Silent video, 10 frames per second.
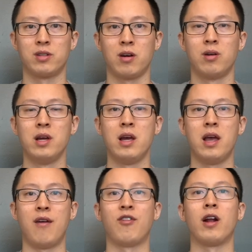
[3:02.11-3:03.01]
So,
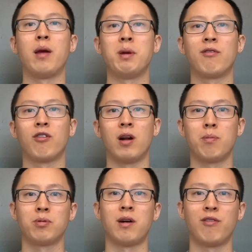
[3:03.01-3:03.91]
if you're aiming for
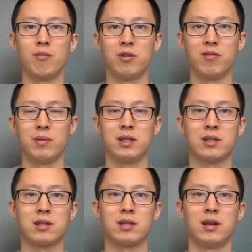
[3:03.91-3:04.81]
upper level
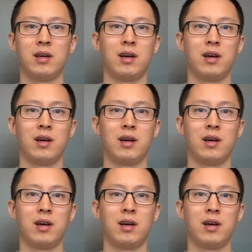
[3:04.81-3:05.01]
movements